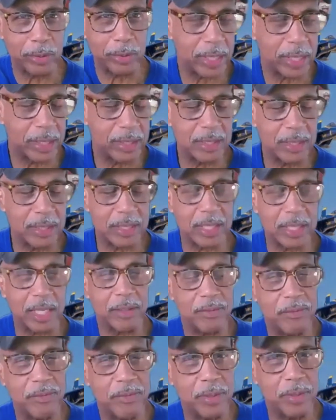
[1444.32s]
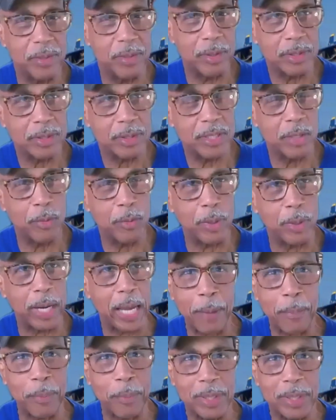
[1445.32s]
it when they were trying to decide,
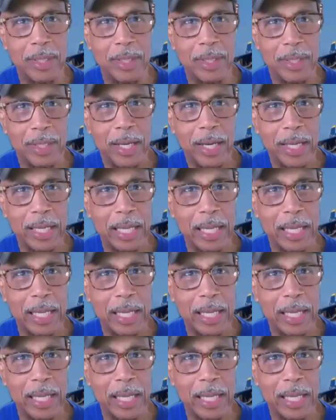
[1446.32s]
see what happened.